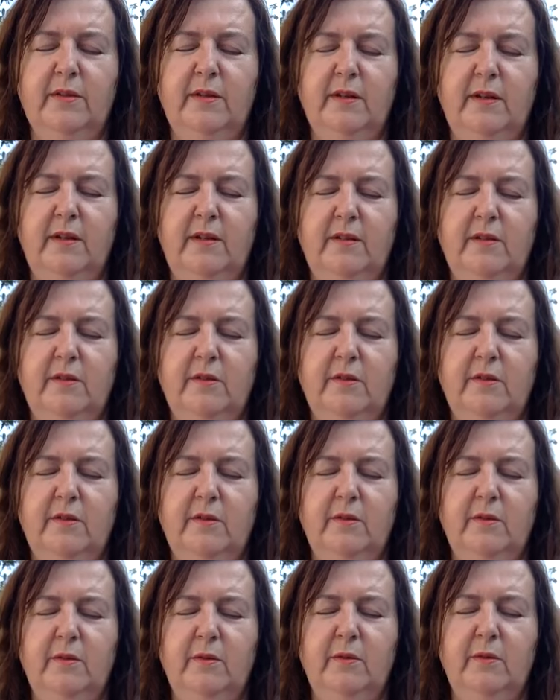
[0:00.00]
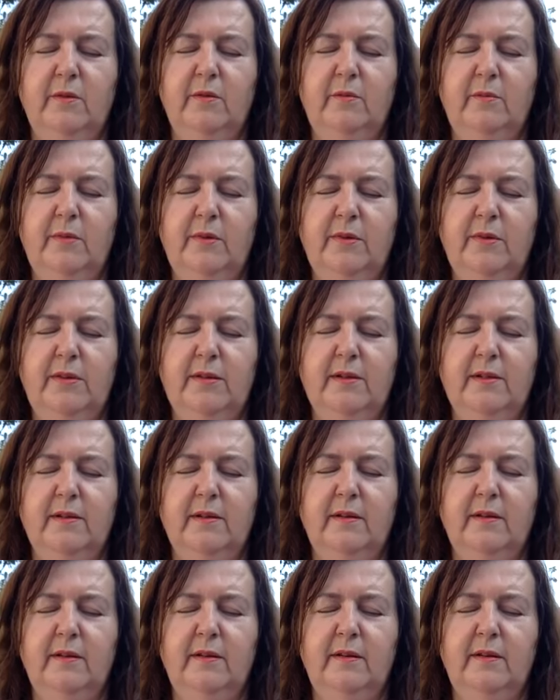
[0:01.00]
into almost
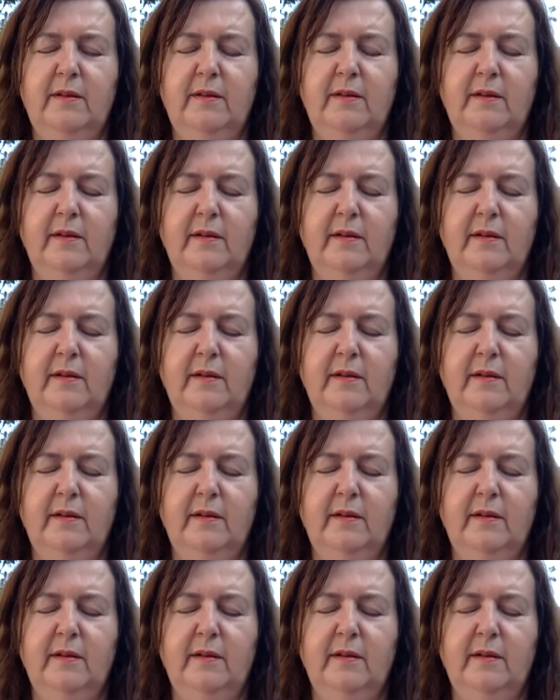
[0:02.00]
like